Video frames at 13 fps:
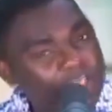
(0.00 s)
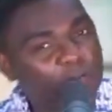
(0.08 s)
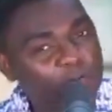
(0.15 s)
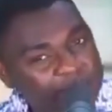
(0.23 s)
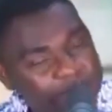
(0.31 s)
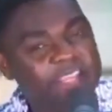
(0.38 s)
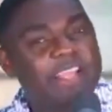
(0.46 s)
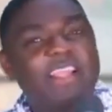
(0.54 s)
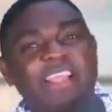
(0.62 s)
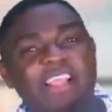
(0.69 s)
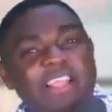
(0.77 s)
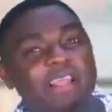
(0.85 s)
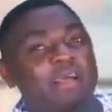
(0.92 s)
won't tie
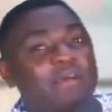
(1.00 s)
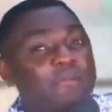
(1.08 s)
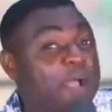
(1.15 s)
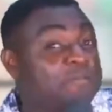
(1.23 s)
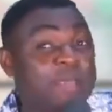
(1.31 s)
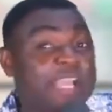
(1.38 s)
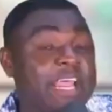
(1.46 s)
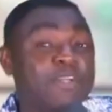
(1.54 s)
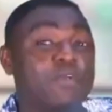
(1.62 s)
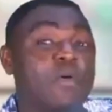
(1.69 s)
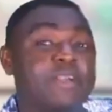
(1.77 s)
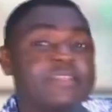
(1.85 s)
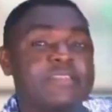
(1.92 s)
$5 million.
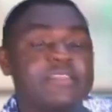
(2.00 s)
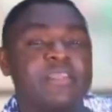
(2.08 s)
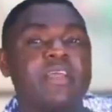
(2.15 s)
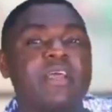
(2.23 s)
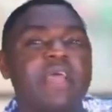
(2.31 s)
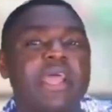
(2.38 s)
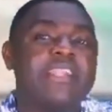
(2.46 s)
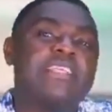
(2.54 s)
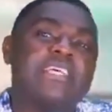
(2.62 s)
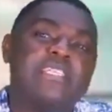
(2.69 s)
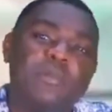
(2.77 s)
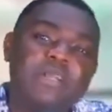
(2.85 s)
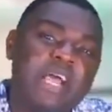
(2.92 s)
And
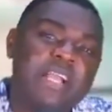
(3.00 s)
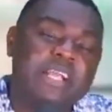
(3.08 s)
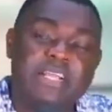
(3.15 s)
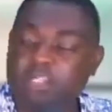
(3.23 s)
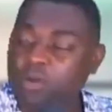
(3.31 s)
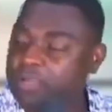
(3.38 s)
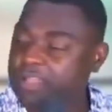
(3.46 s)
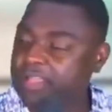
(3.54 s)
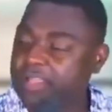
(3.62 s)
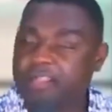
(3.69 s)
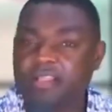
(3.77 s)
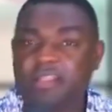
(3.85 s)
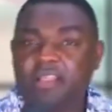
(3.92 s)
Asamoah can say,
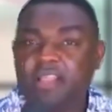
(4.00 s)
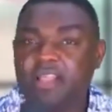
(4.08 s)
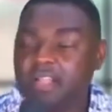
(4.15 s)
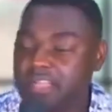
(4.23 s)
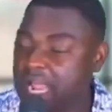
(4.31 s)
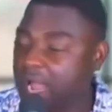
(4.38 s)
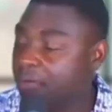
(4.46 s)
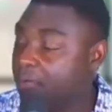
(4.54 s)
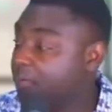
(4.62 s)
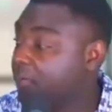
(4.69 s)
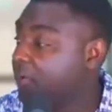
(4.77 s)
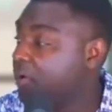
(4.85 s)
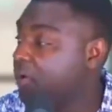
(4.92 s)
okay,
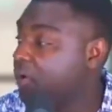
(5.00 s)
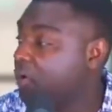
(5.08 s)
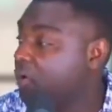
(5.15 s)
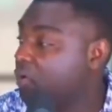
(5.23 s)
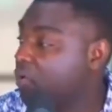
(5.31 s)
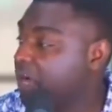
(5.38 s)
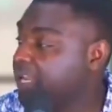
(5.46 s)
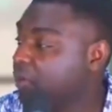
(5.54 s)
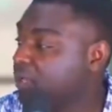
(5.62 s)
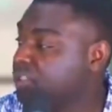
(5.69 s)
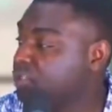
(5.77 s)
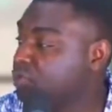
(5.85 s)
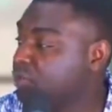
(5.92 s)
now what he wants to